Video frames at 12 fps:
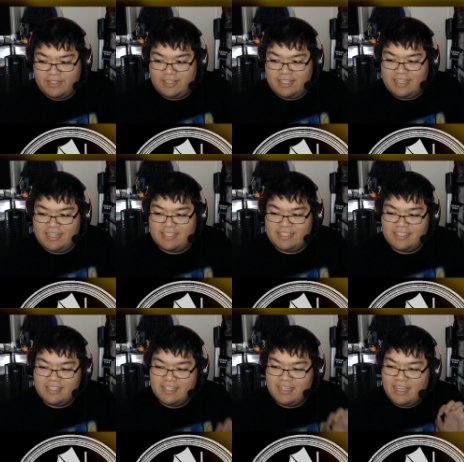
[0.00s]
things,
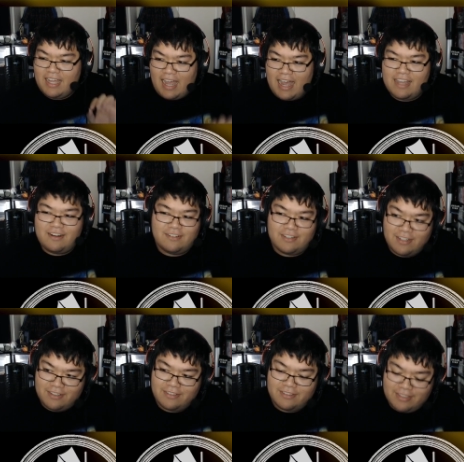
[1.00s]
I don't
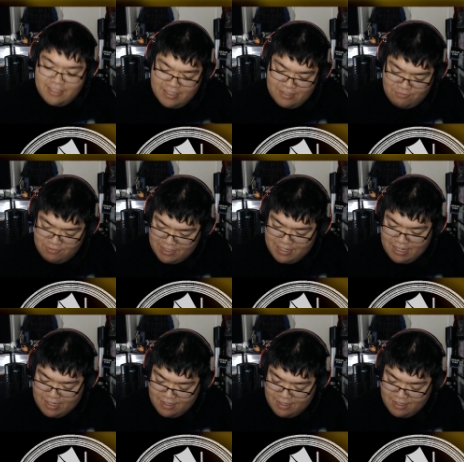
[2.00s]
know, but